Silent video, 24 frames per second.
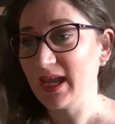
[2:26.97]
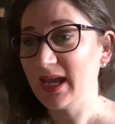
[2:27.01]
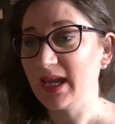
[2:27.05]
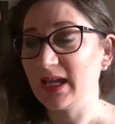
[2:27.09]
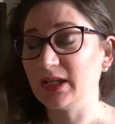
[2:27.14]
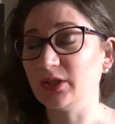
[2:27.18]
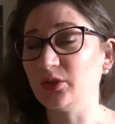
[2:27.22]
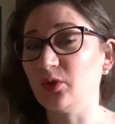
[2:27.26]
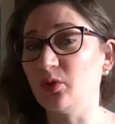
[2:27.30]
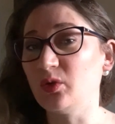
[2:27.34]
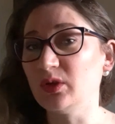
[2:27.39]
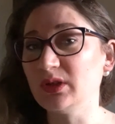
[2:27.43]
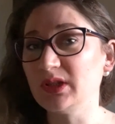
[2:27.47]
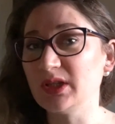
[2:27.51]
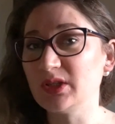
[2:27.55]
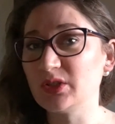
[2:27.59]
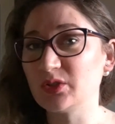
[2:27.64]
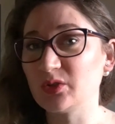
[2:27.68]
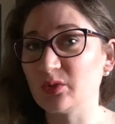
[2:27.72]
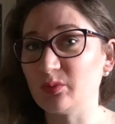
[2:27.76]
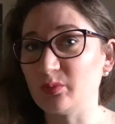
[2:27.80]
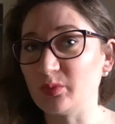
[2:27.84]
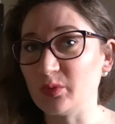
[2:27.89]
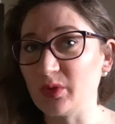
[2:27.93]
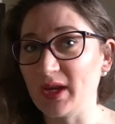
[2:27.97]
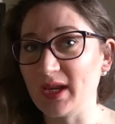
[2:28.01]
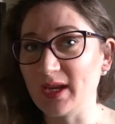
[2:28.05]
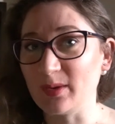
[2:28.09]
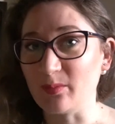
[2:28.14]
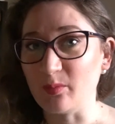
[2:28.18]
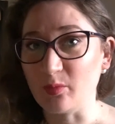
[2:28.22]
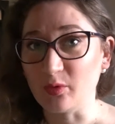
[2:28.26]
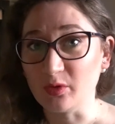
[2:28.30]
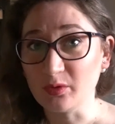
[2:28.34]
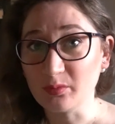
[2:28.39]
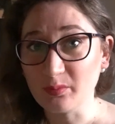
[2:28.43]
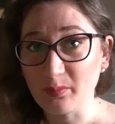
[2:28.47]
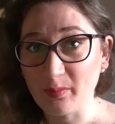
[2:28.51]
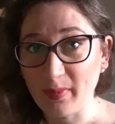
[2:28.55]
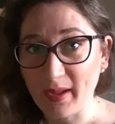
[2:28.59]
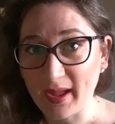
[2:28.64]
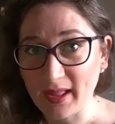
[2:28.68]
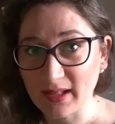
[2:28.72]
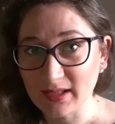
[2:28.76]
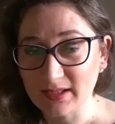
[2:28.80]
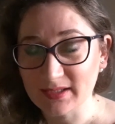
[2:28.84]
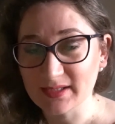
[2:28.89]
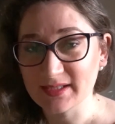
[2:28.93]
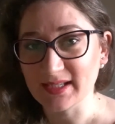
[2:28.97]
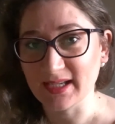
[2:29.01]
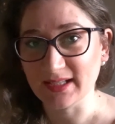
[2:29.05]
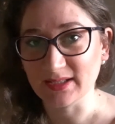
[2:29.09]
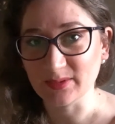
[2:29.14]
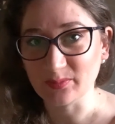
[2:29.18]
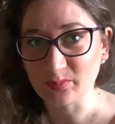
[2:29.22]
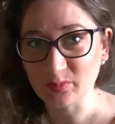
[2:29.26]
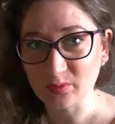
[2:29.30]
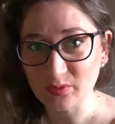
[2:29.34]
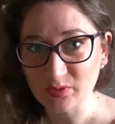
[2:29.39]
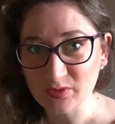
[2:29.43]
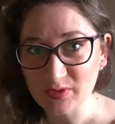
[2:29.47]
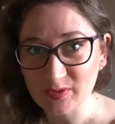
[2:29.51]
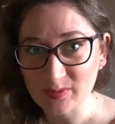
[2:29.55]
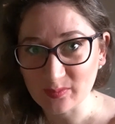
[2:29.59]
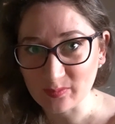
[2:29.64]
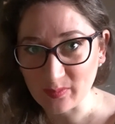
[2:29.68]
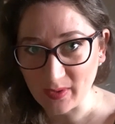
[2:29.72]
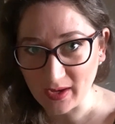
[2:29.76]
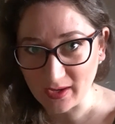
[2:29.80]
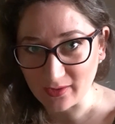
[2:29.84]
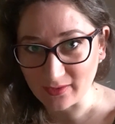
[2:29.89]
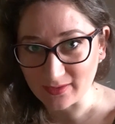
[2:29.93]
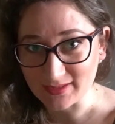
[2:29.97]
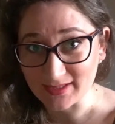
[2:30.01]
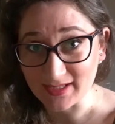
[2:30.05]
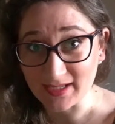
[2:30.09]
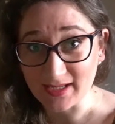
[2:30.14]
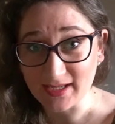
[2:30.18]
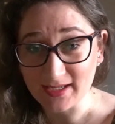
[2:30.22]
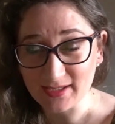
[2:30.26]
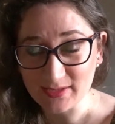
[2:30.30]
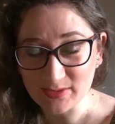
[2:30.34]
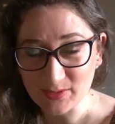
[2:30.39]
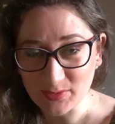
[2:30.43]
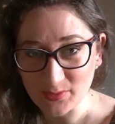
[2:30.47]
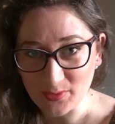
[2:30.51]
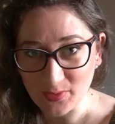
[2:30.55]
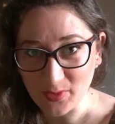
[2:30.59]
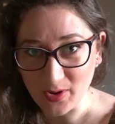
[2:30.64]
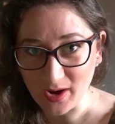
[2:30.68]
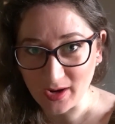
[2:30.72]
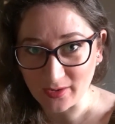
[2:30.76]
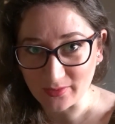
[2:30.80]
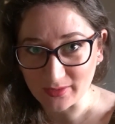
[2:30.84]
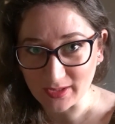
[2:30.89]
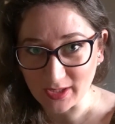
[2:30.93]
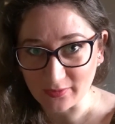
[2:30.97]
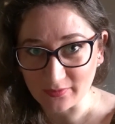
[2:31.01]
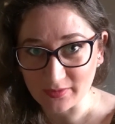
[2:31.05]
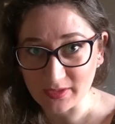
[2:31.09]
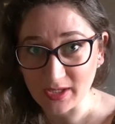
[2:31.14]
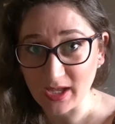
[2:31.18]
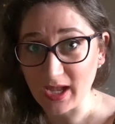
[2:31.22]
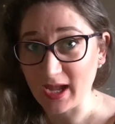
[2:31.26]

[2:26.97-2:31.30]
in order to bring more balance and prosperity into our life.